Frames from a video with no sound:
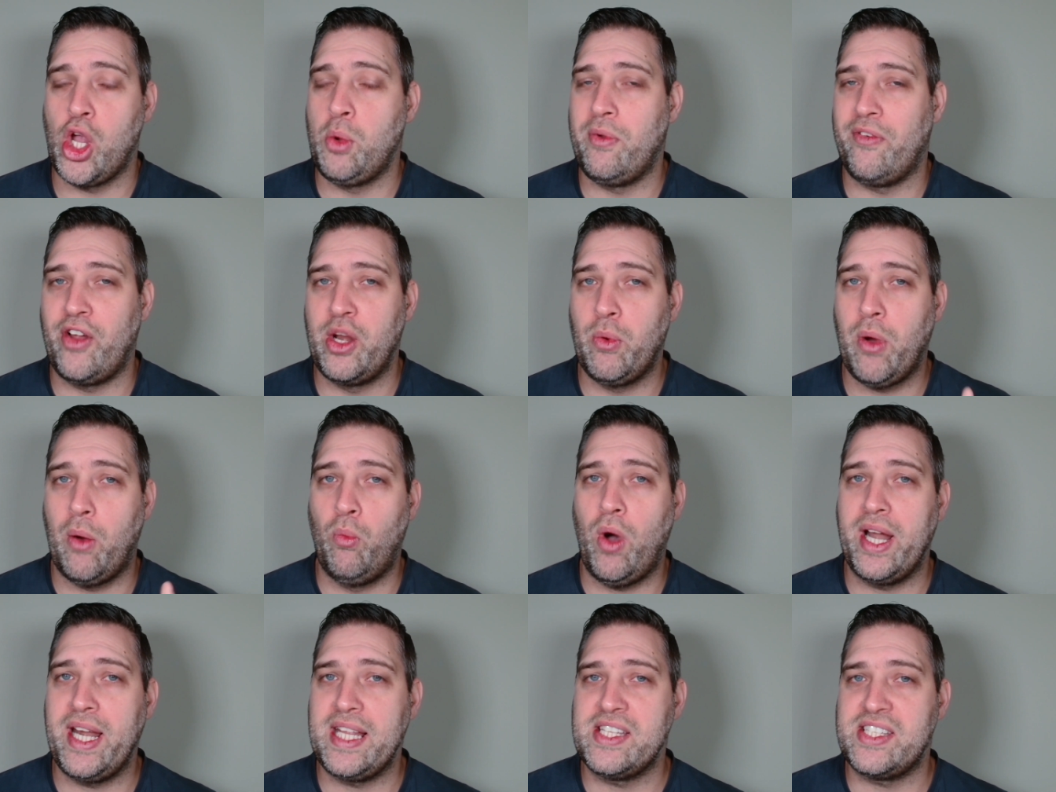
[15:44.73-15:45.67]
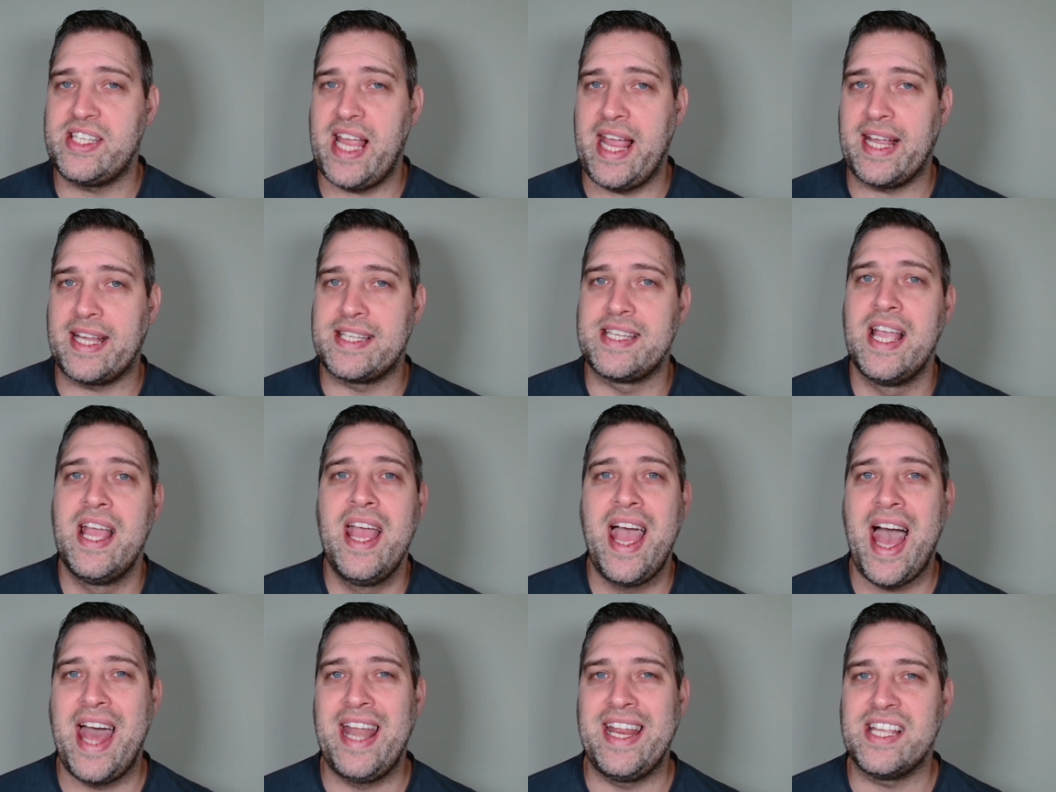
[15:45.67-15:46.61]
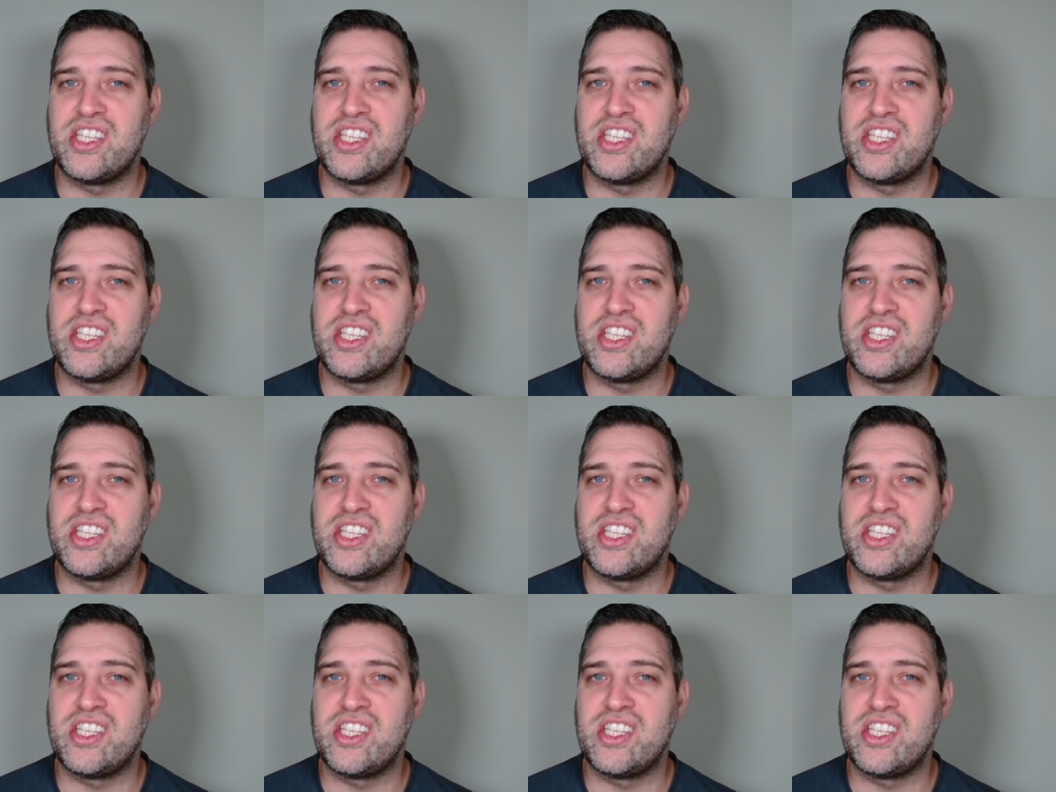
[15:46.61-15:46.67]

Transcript: We've only won 1 in 6 and it's